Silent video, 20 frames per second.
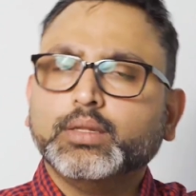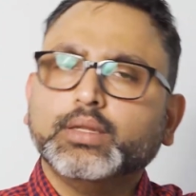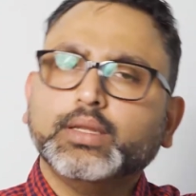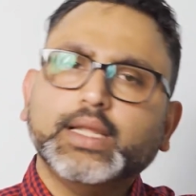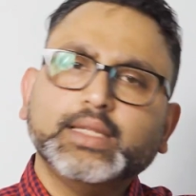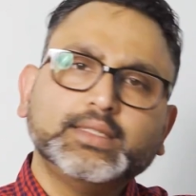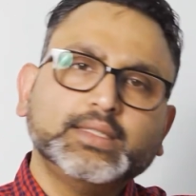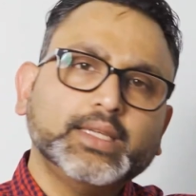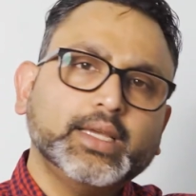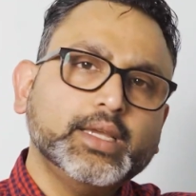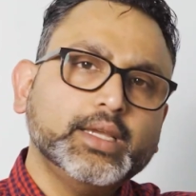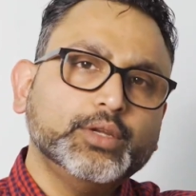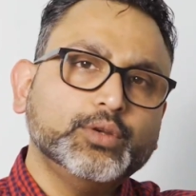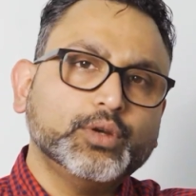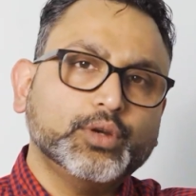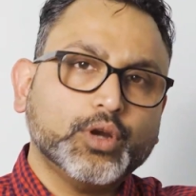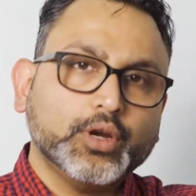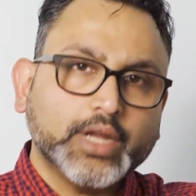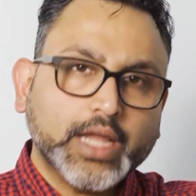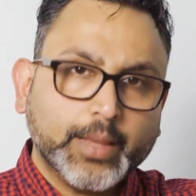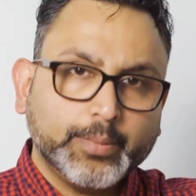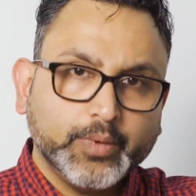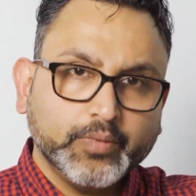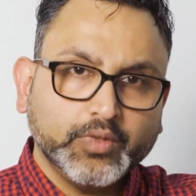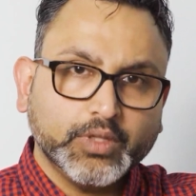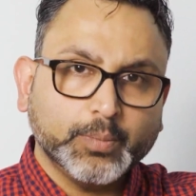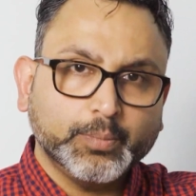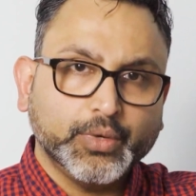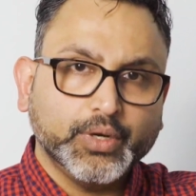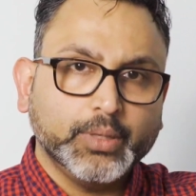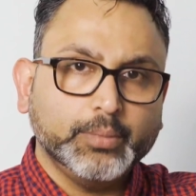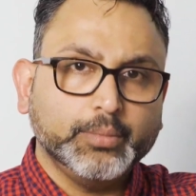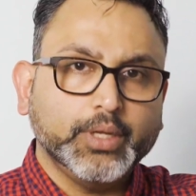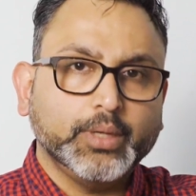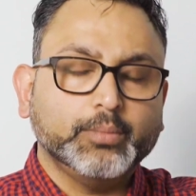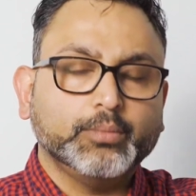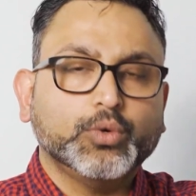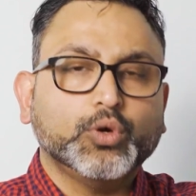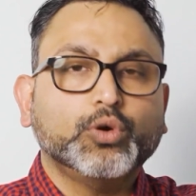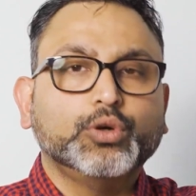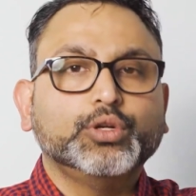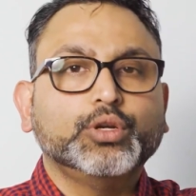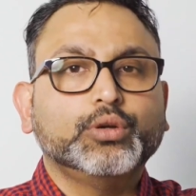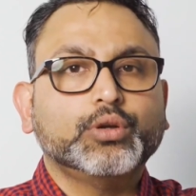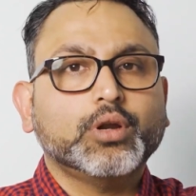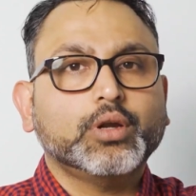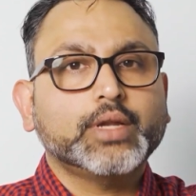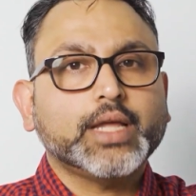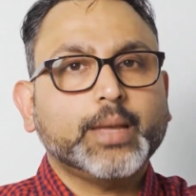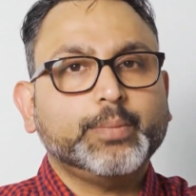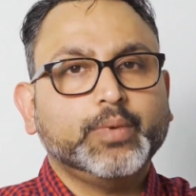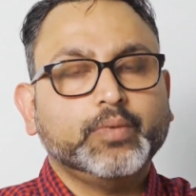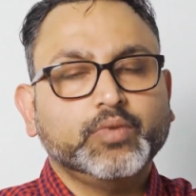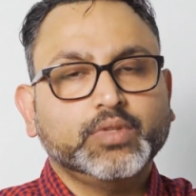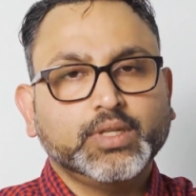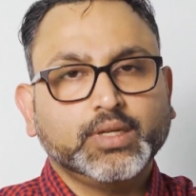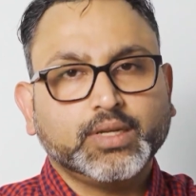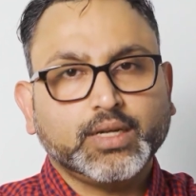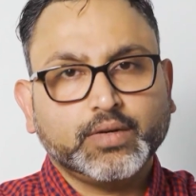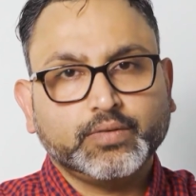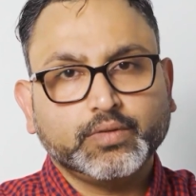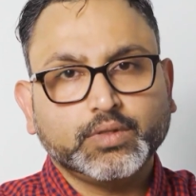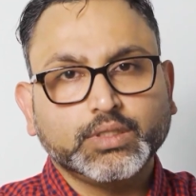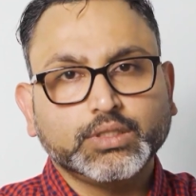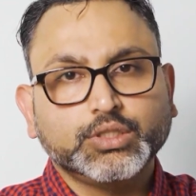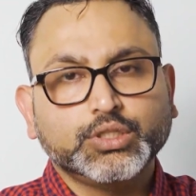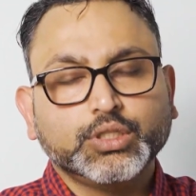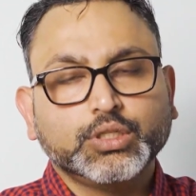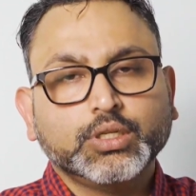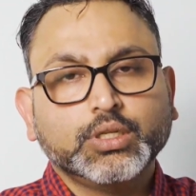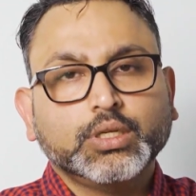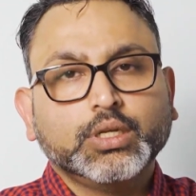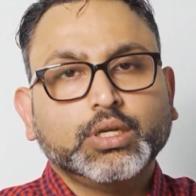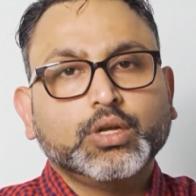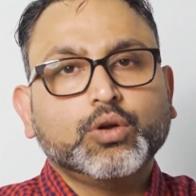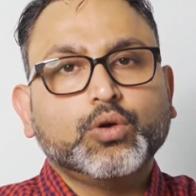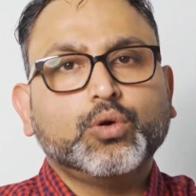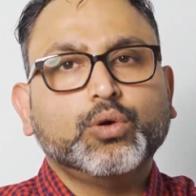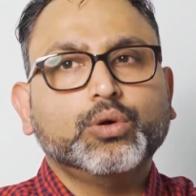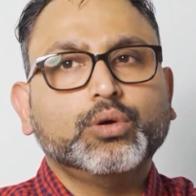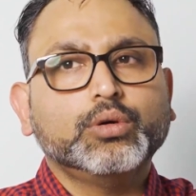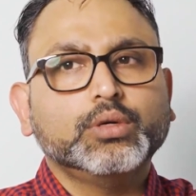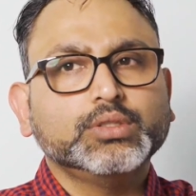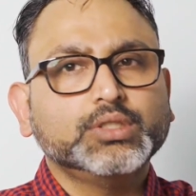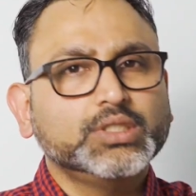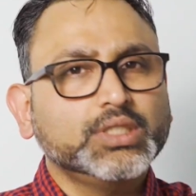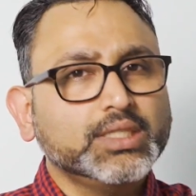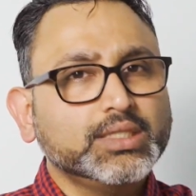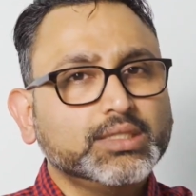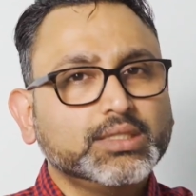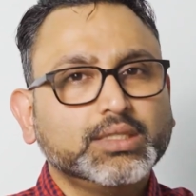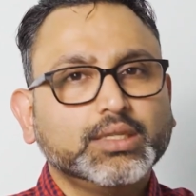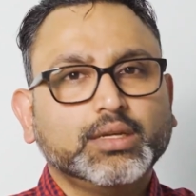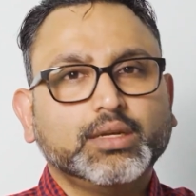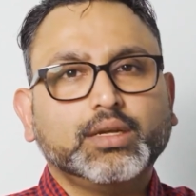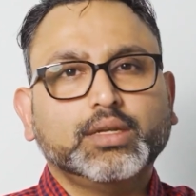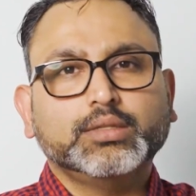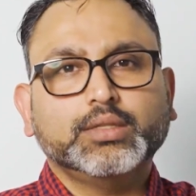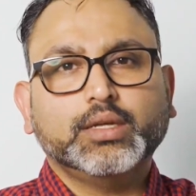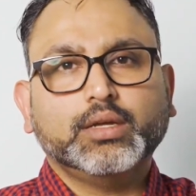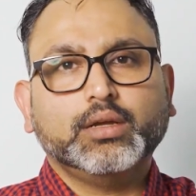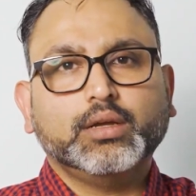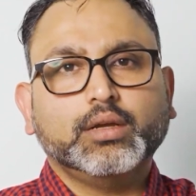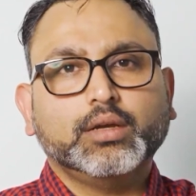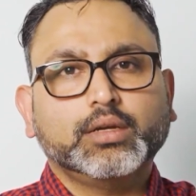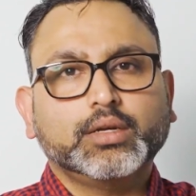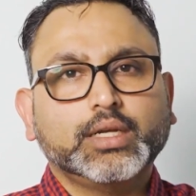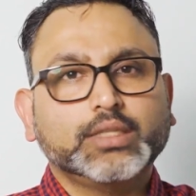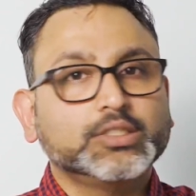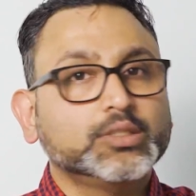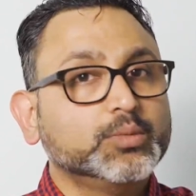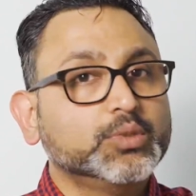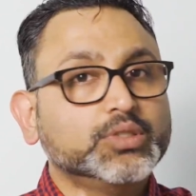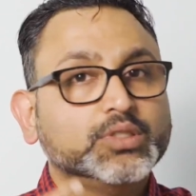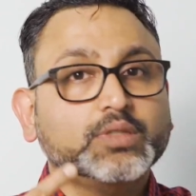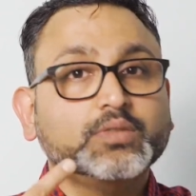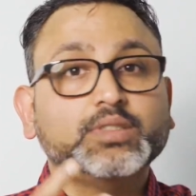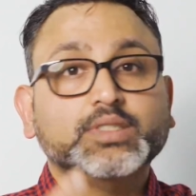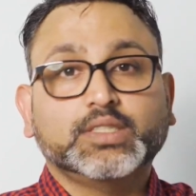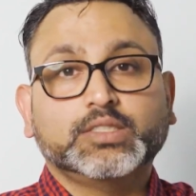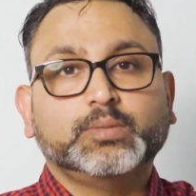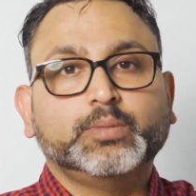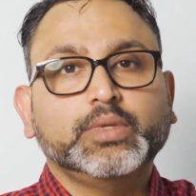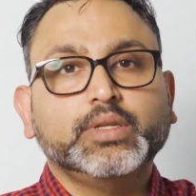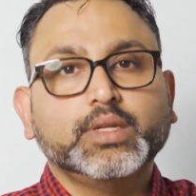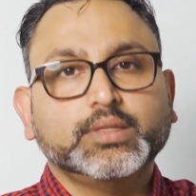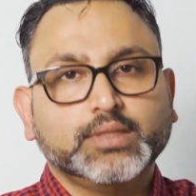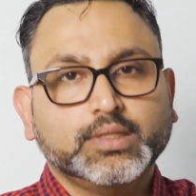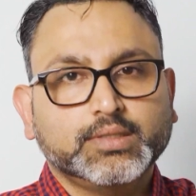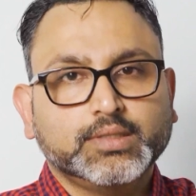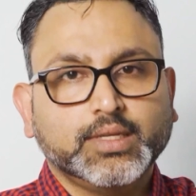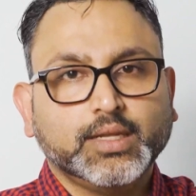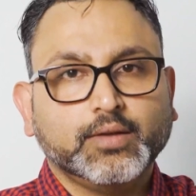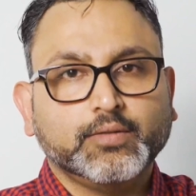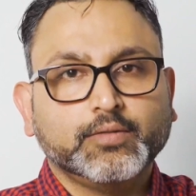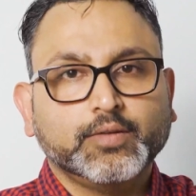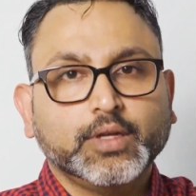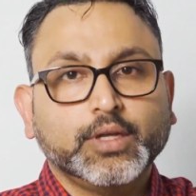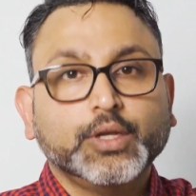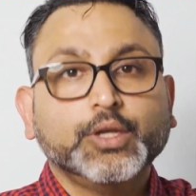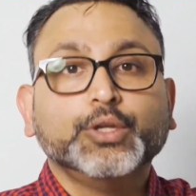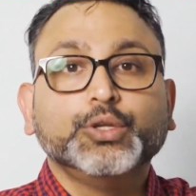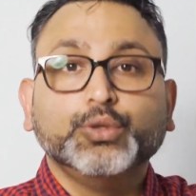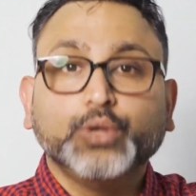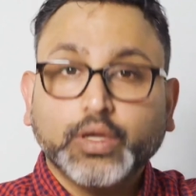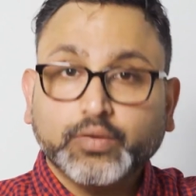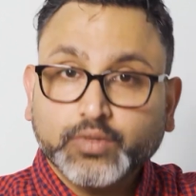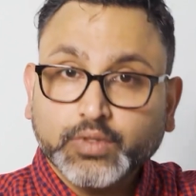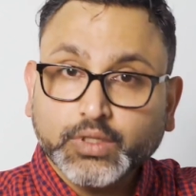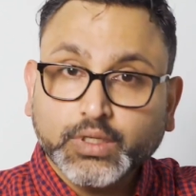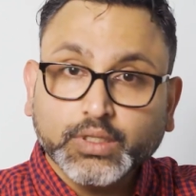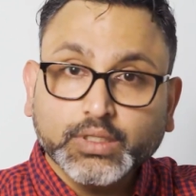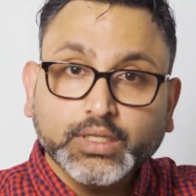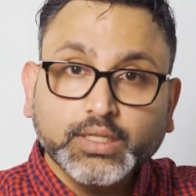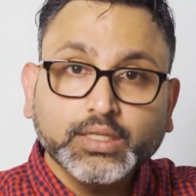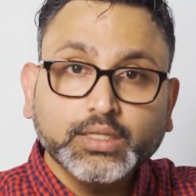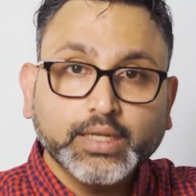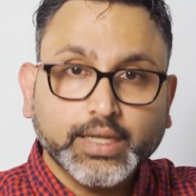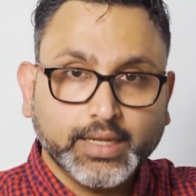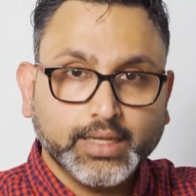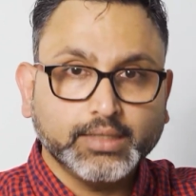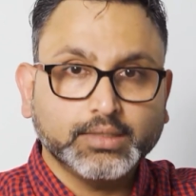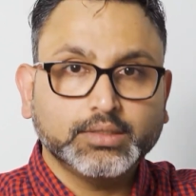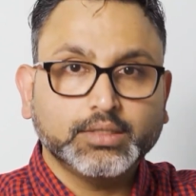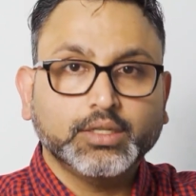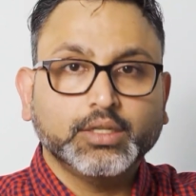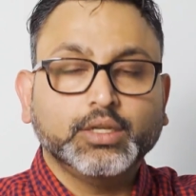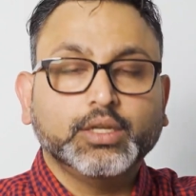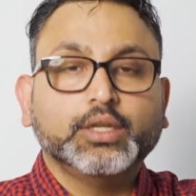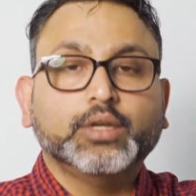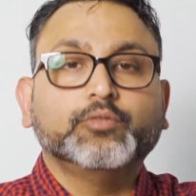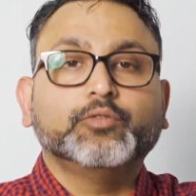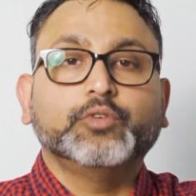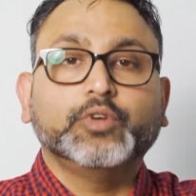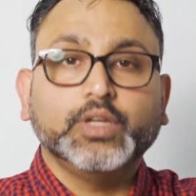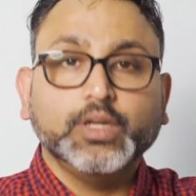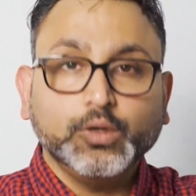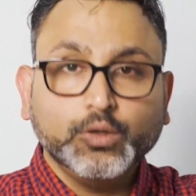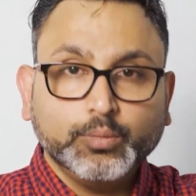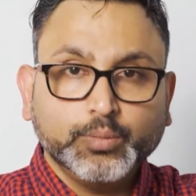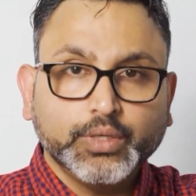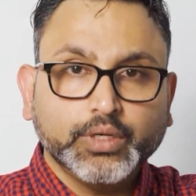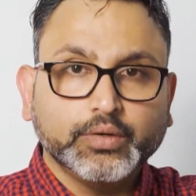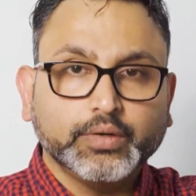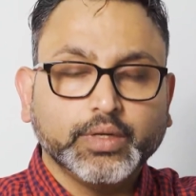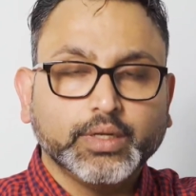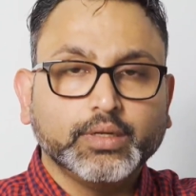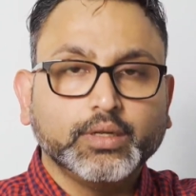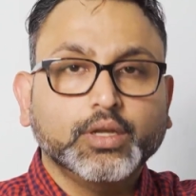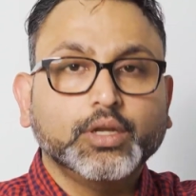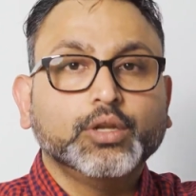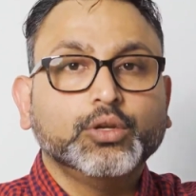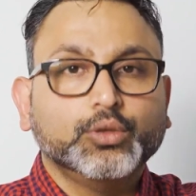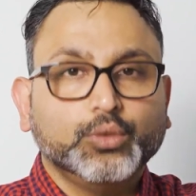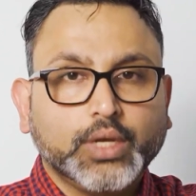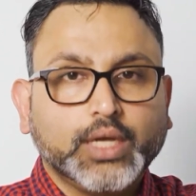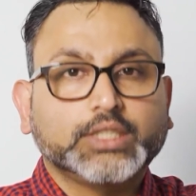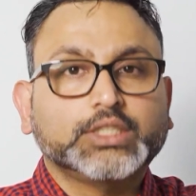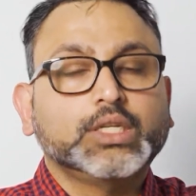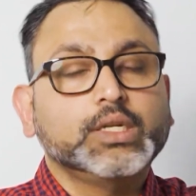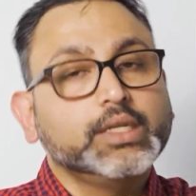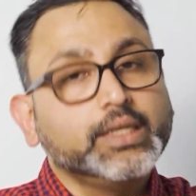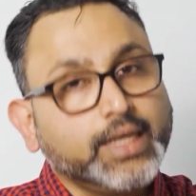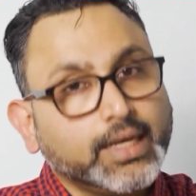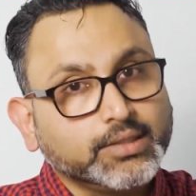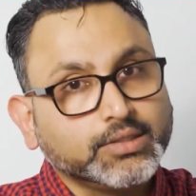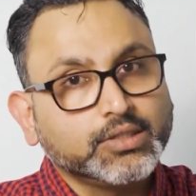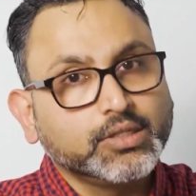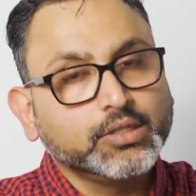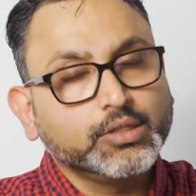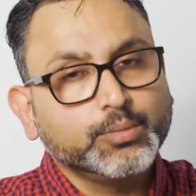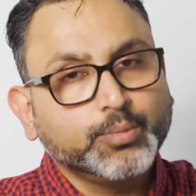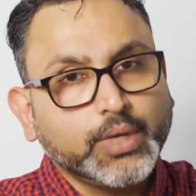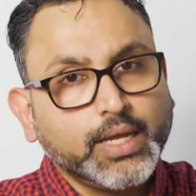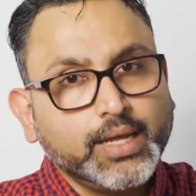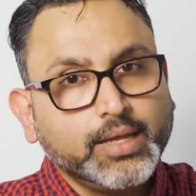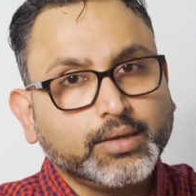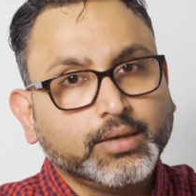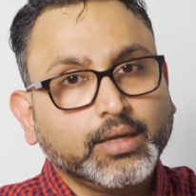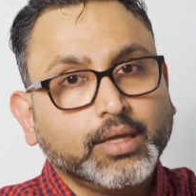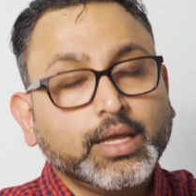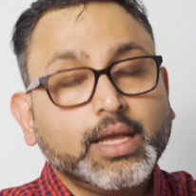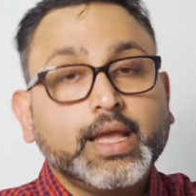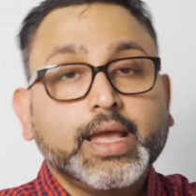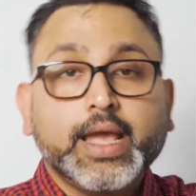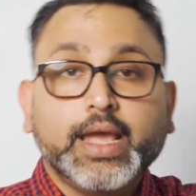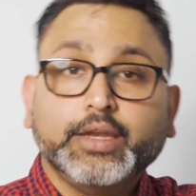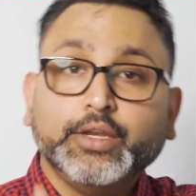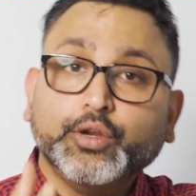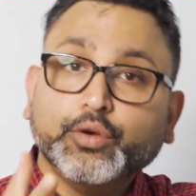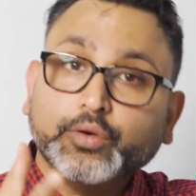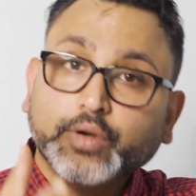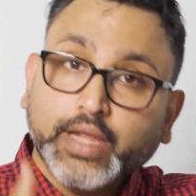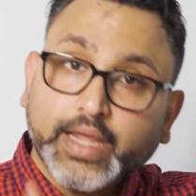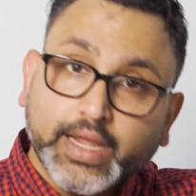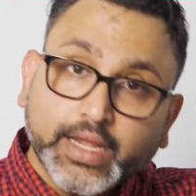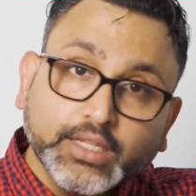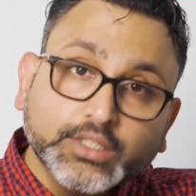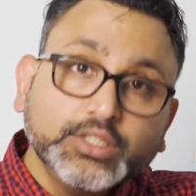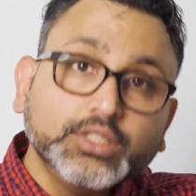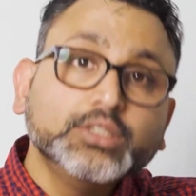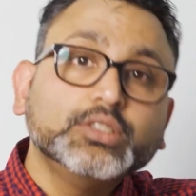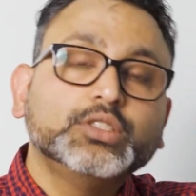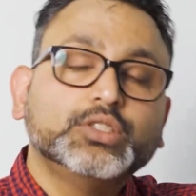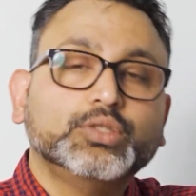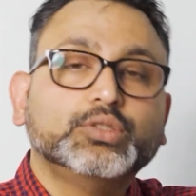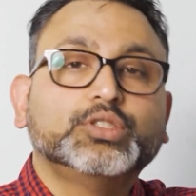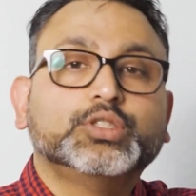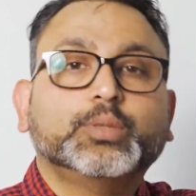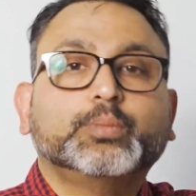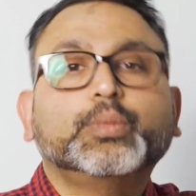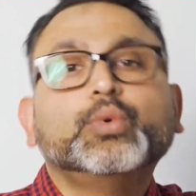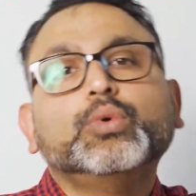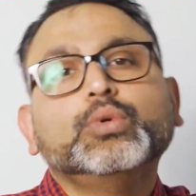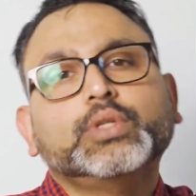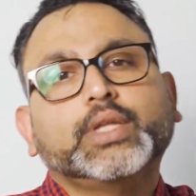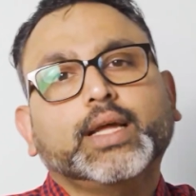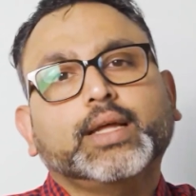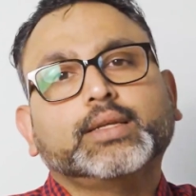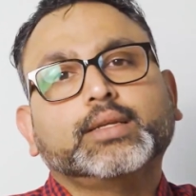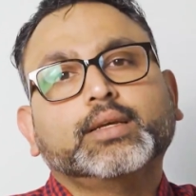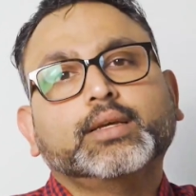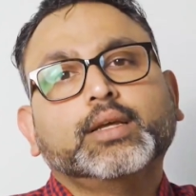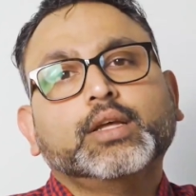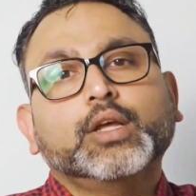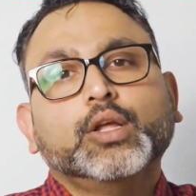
Let's say you're not happy with the premium or you're not happy with the coverage or just the customer service experience itself. You have 30 days free look period to actually cancel your plan and your agent should support that.